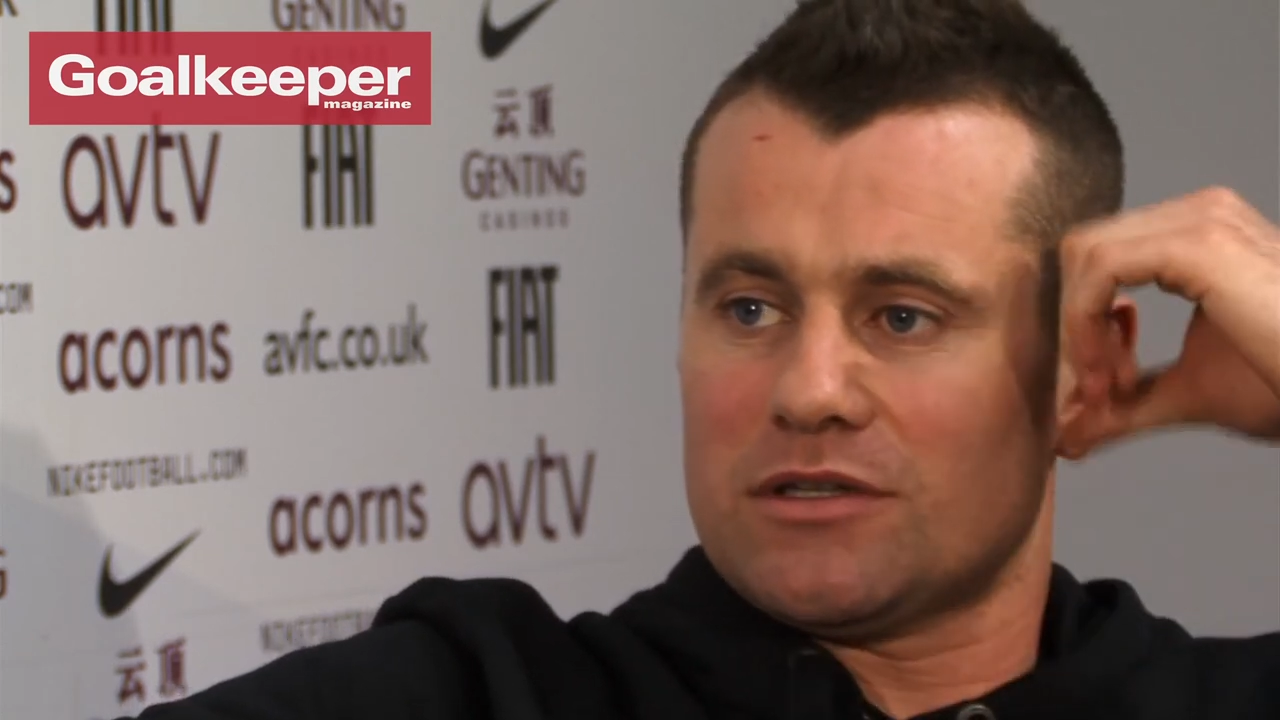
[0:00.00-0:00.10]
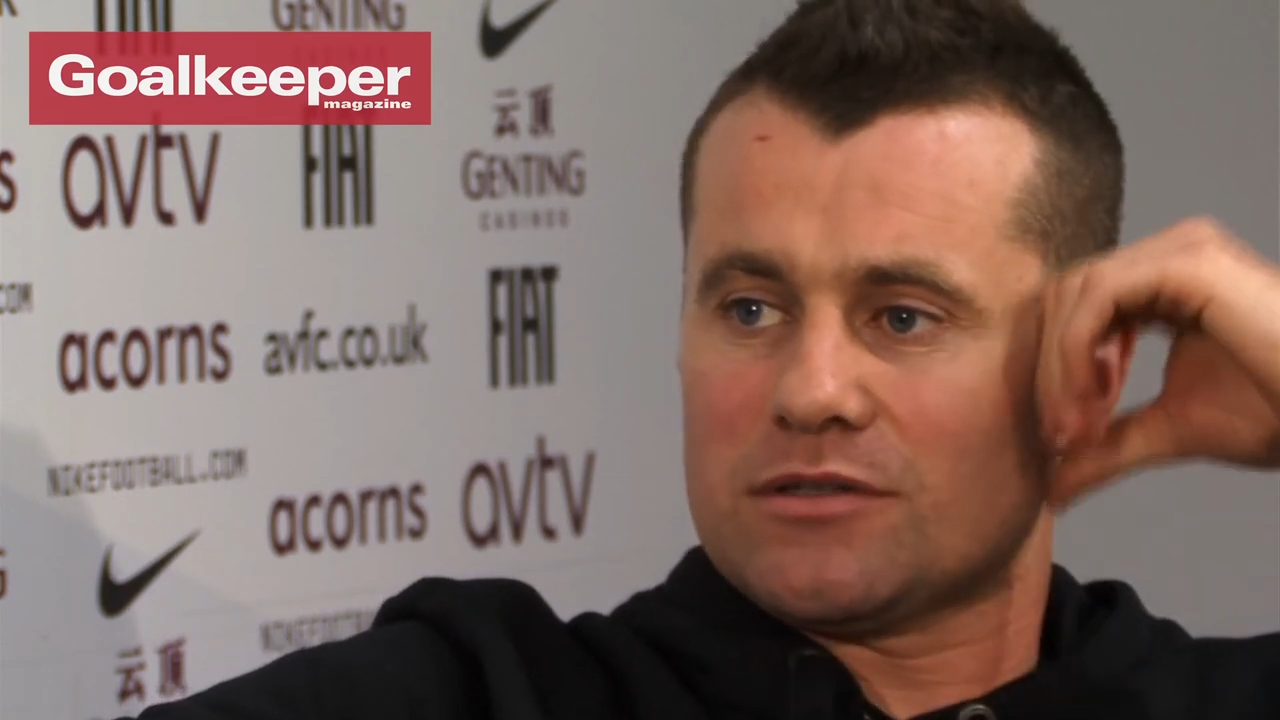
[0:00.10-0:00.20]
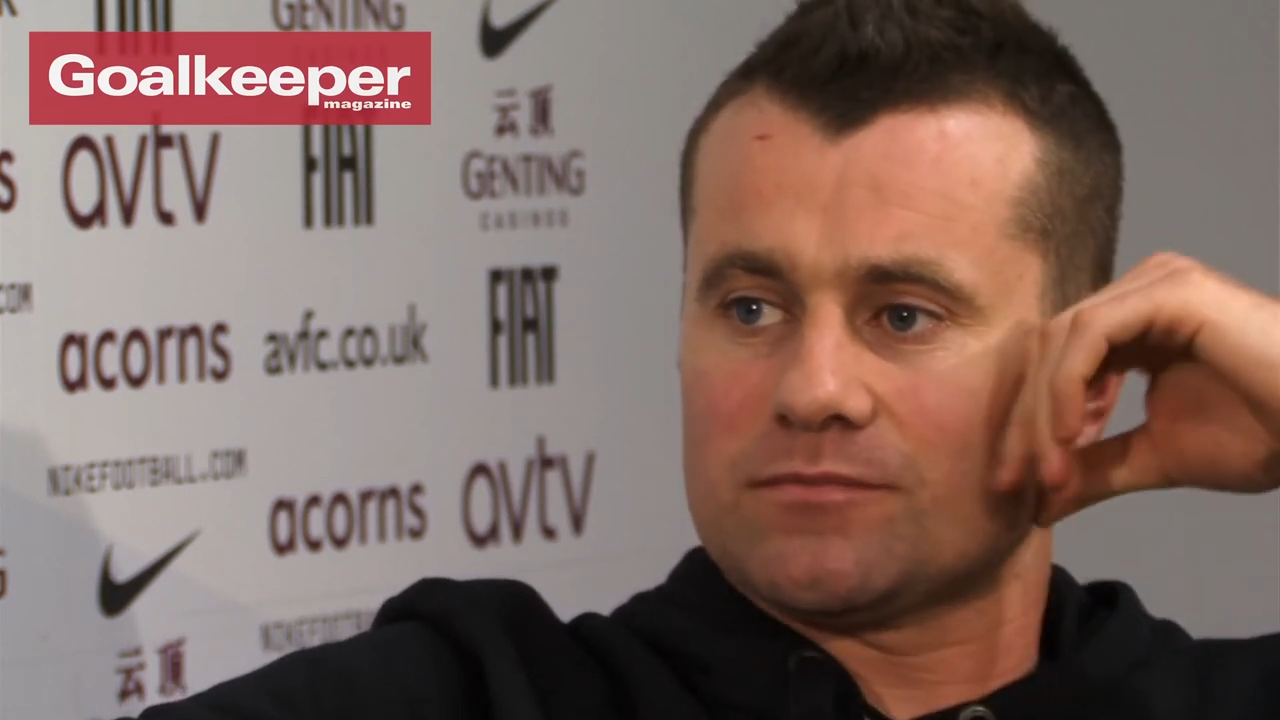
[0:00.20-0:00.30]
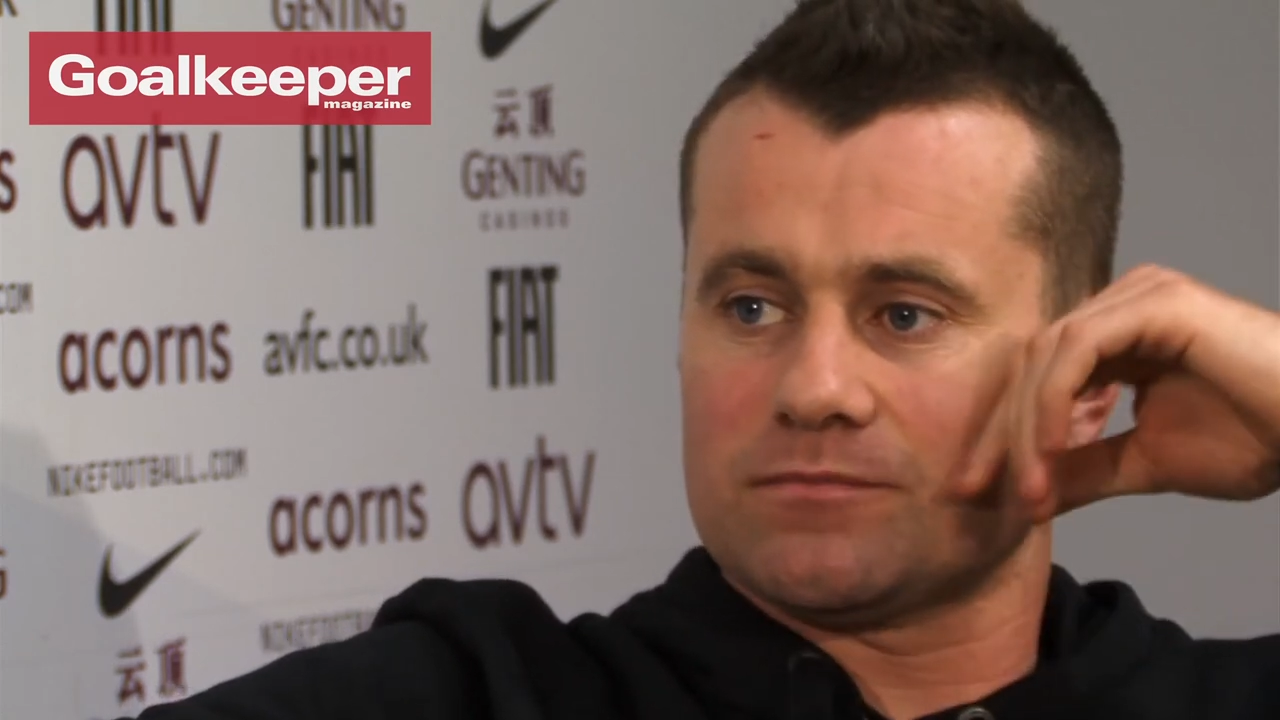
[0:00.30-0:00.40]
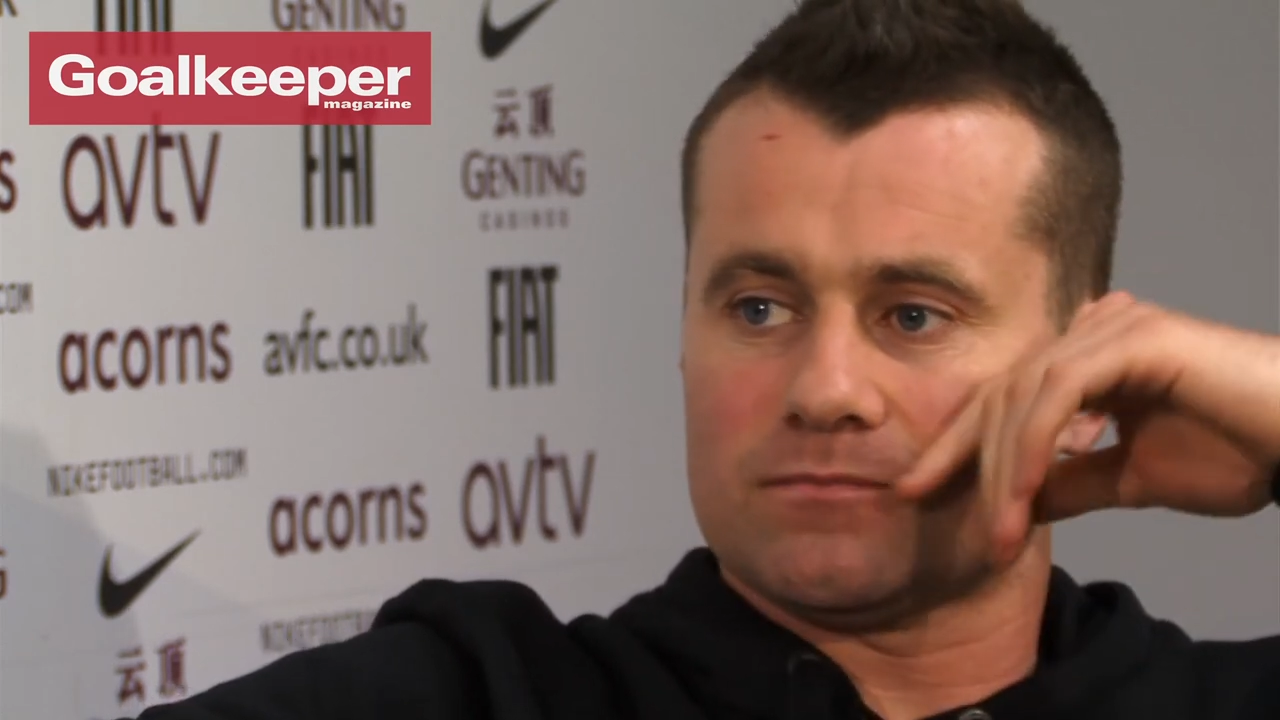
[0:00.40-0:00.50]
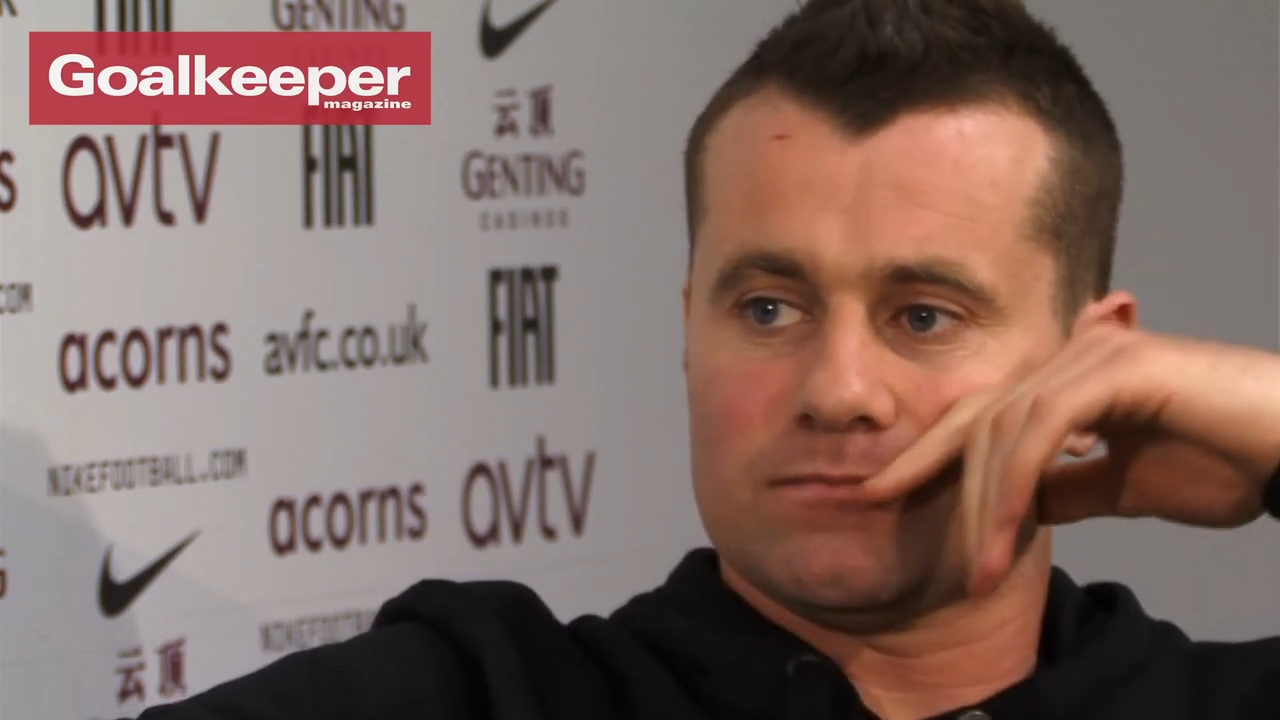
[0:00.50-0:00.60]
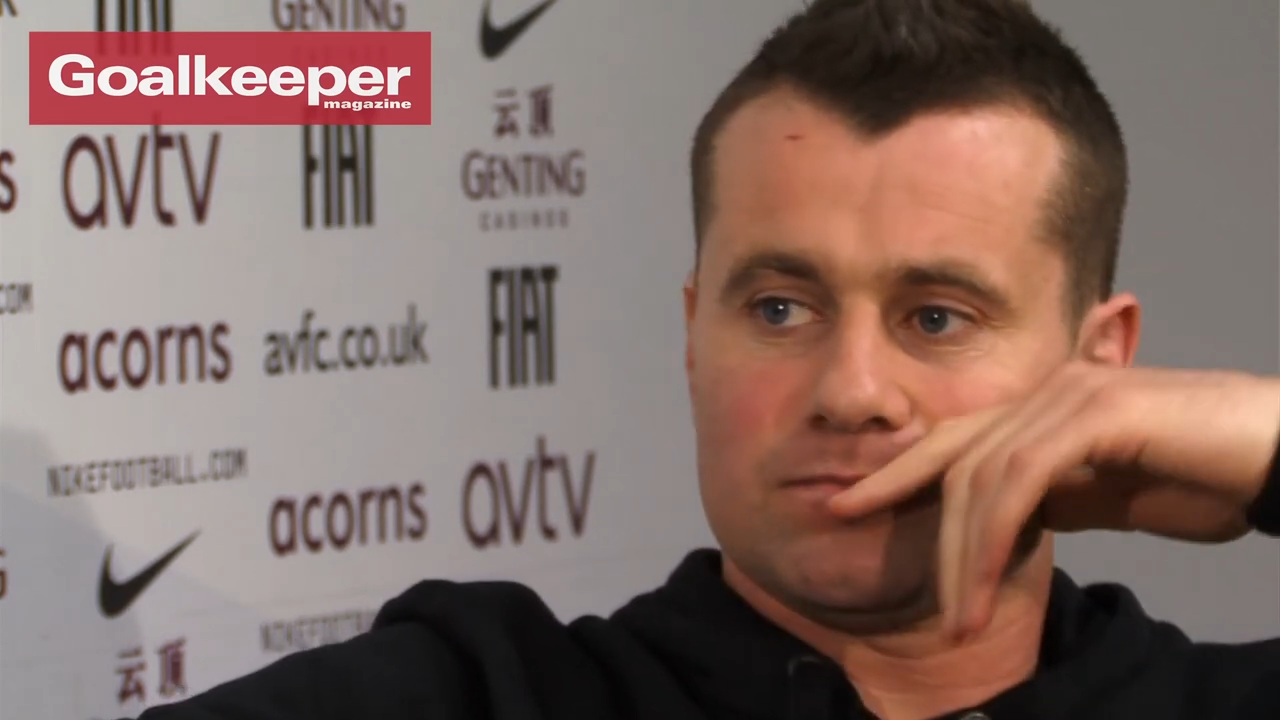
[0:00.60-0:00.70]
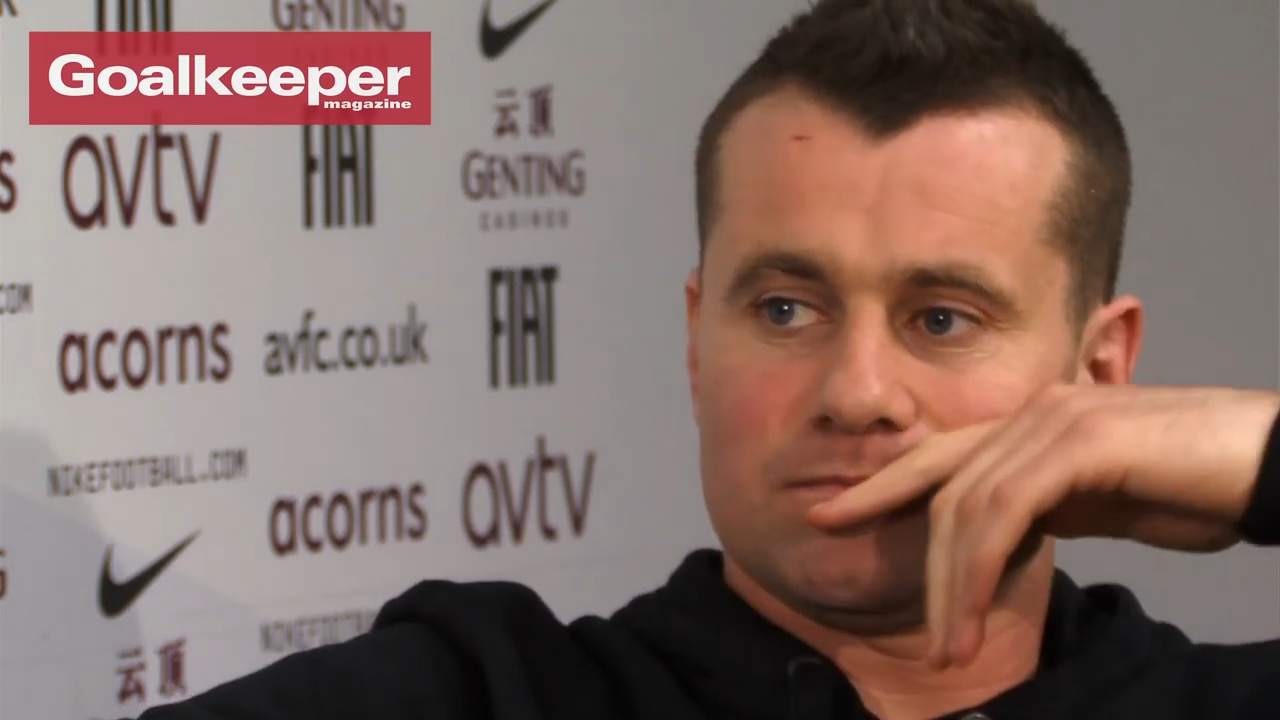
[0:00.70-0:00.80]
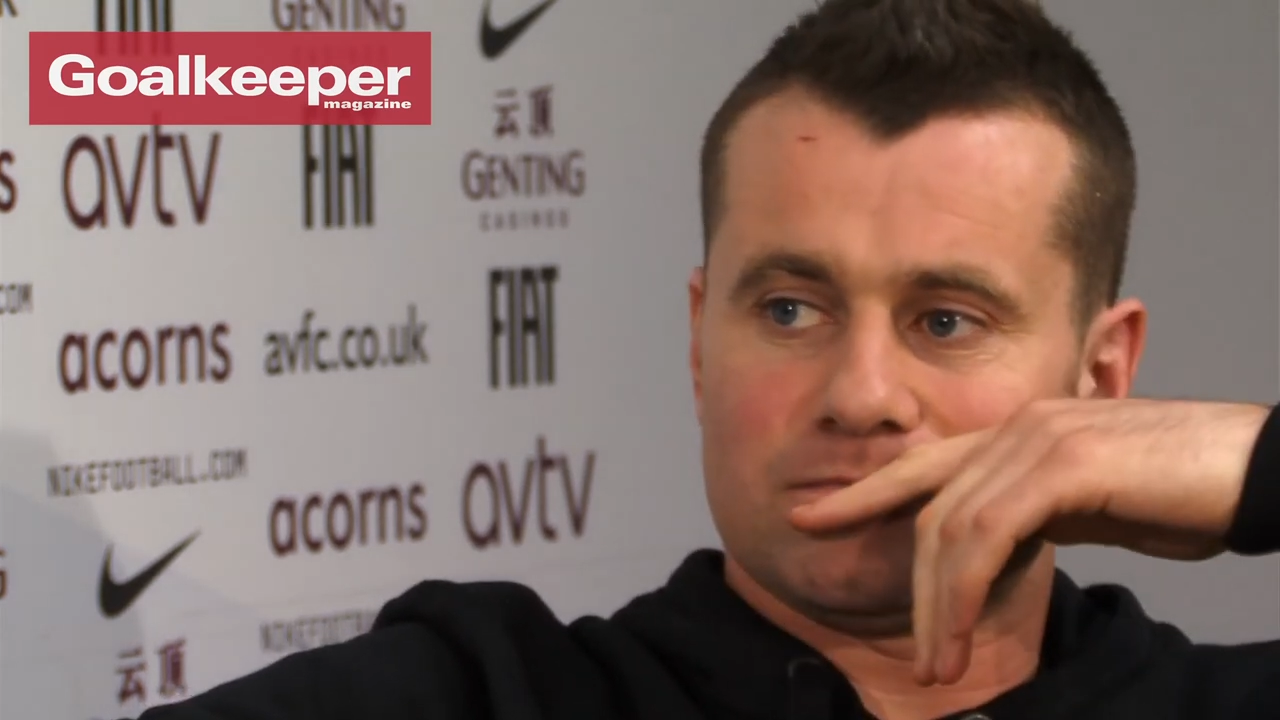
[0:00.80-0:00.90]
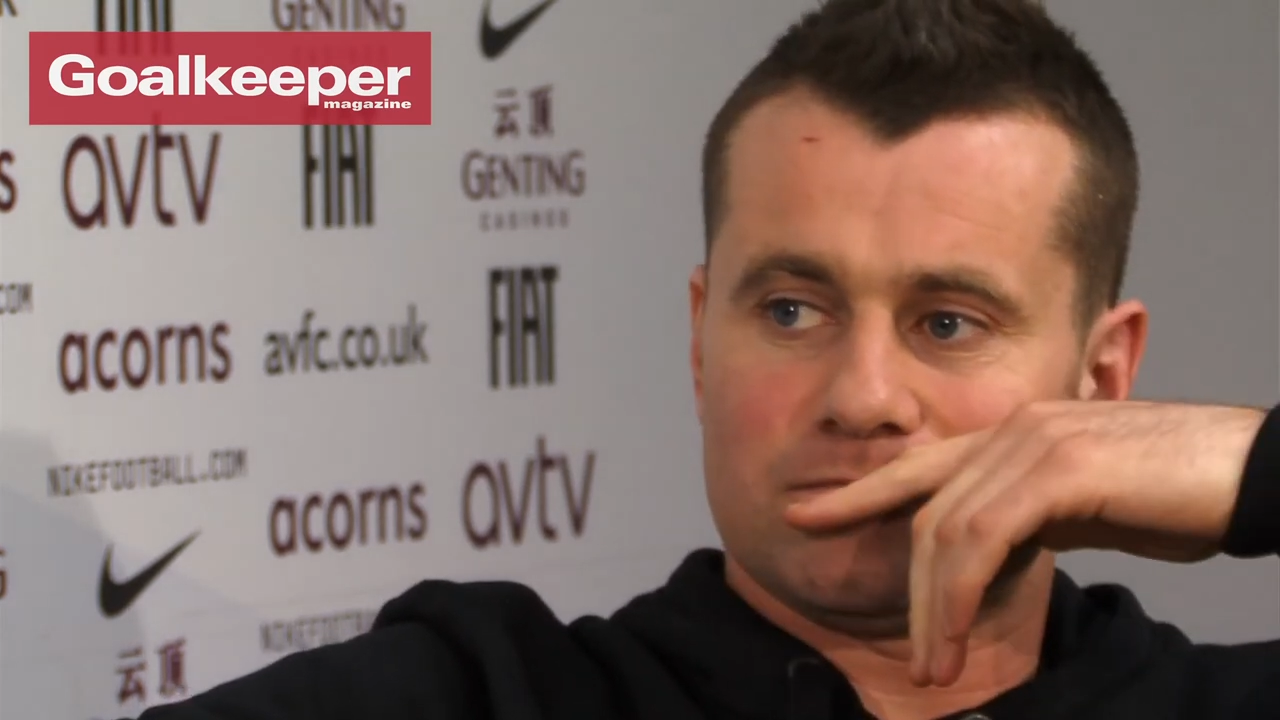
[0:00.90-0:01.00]
that. But I
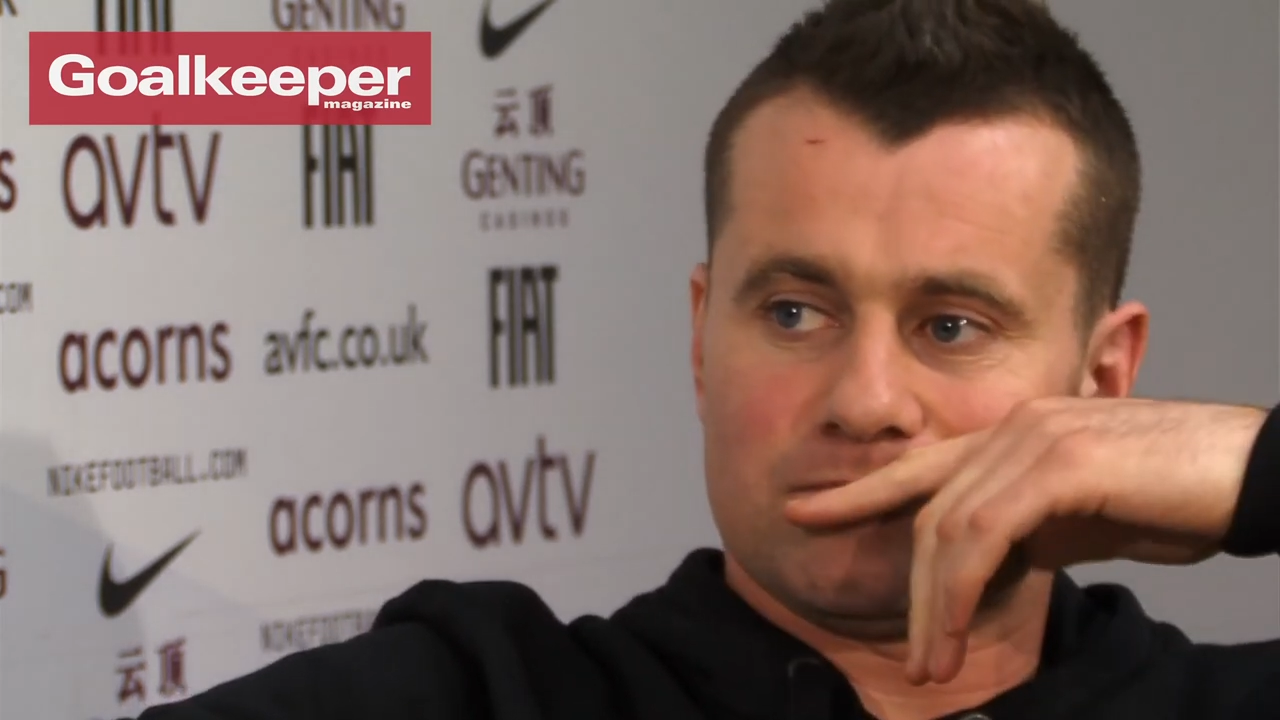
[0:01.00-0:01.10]
mean,